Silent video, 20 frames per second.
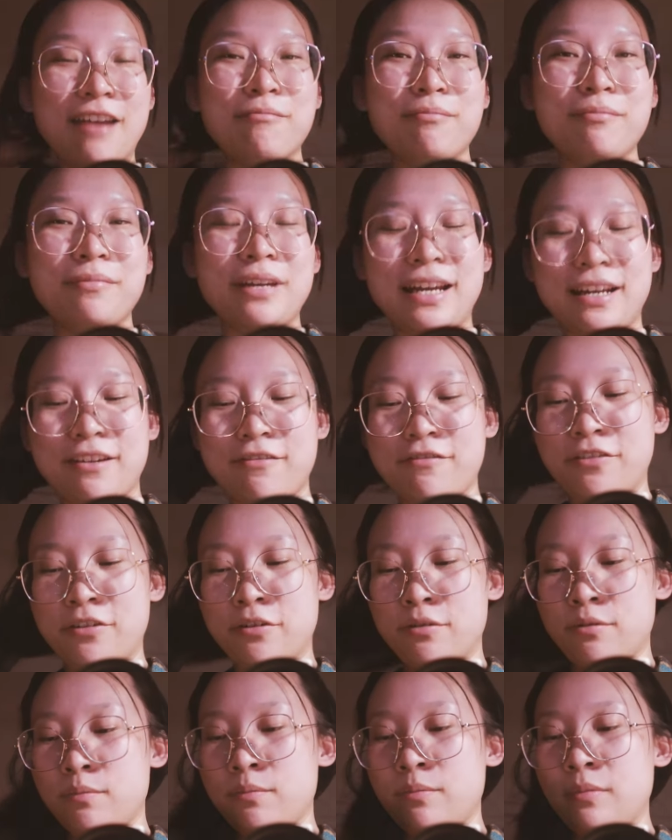I'm back
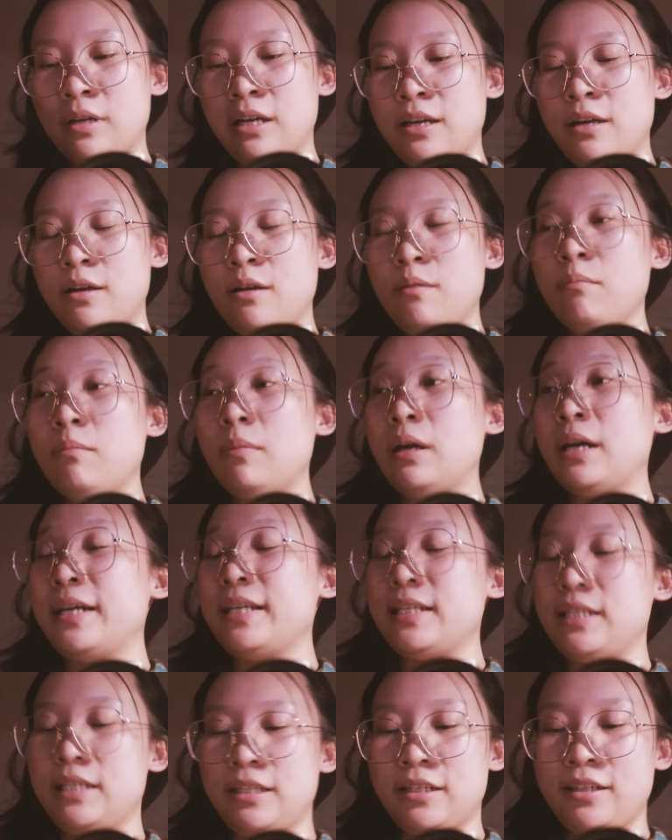from
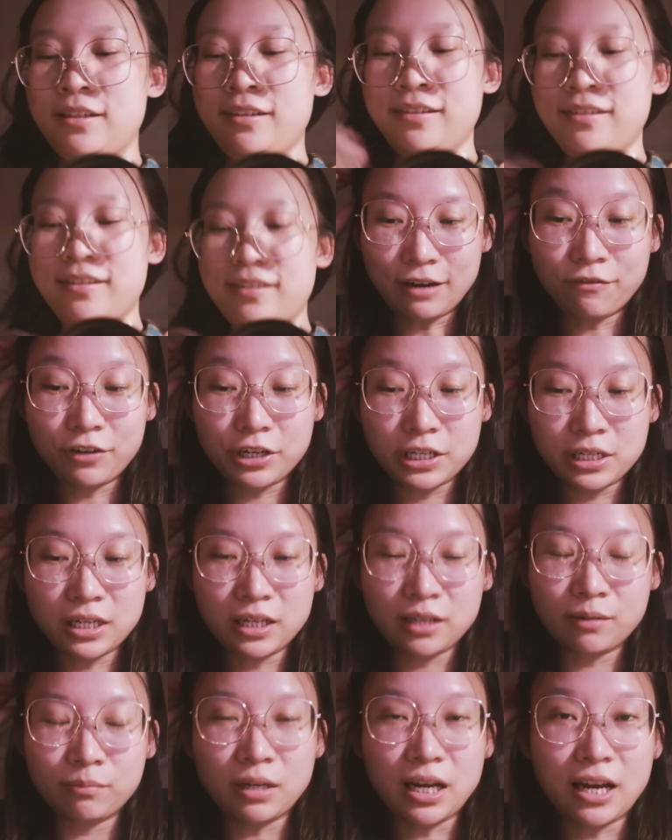my dinner. Every
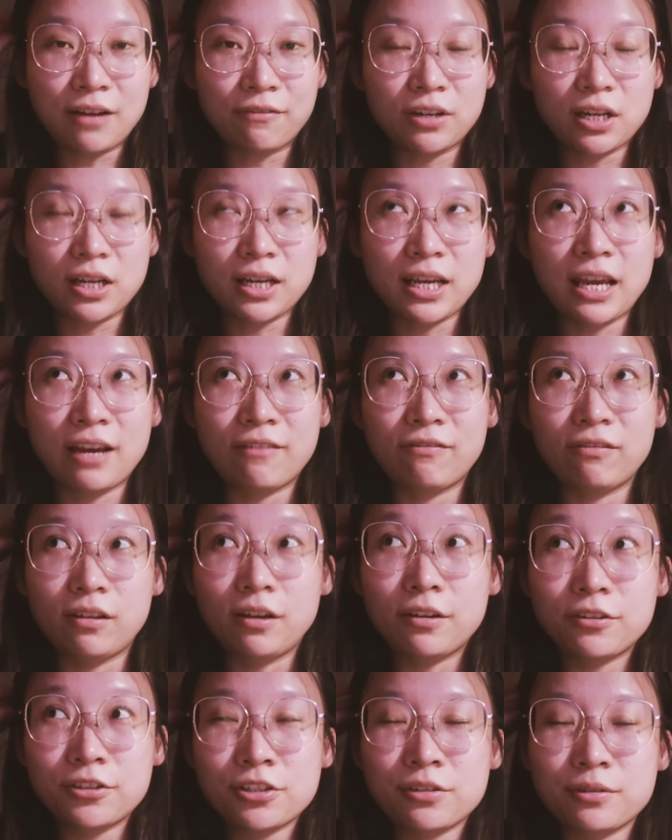time after I have
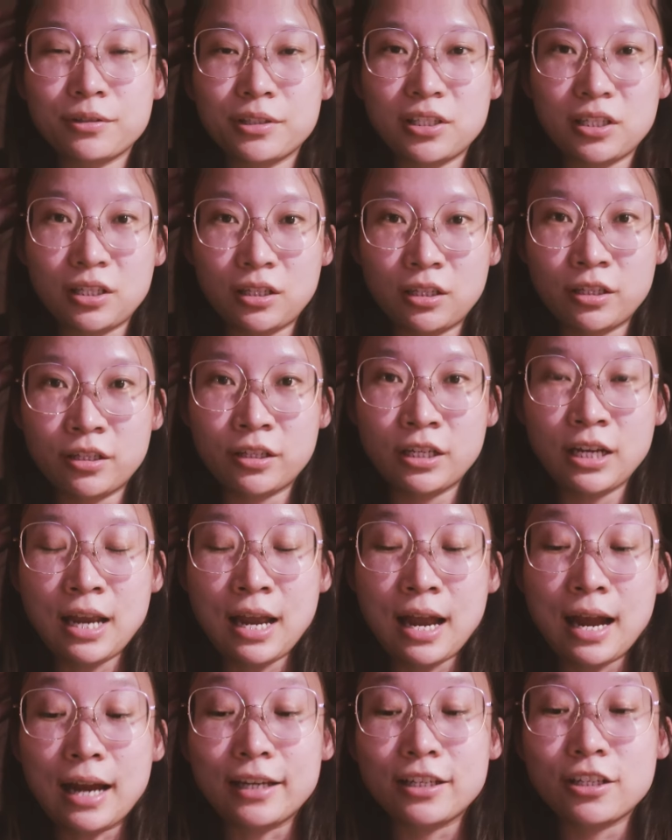lunch or dinner,
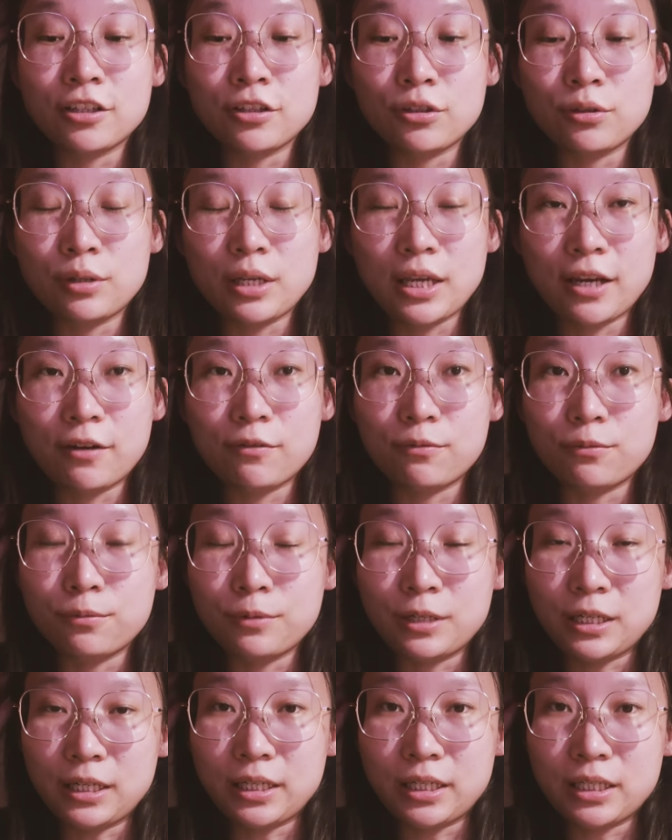I tend to get
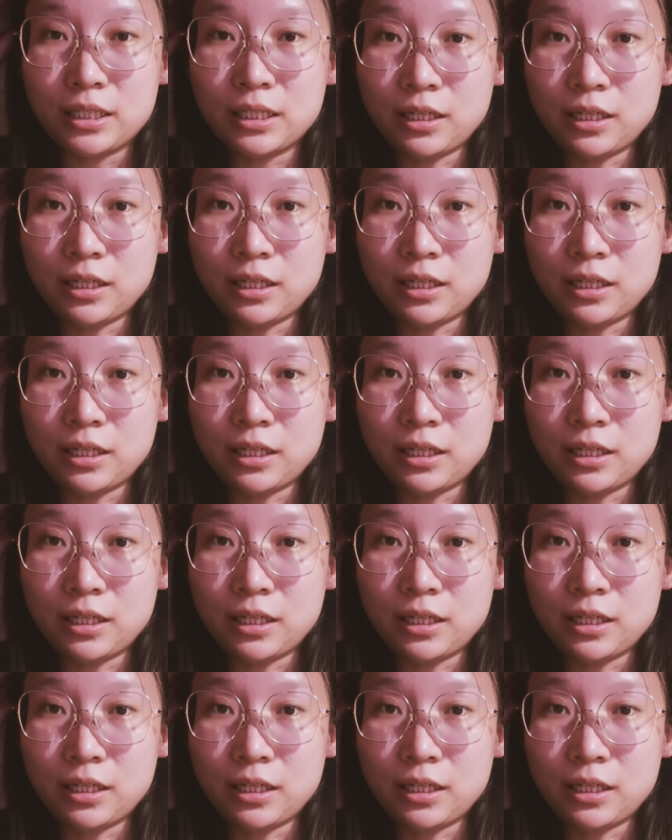really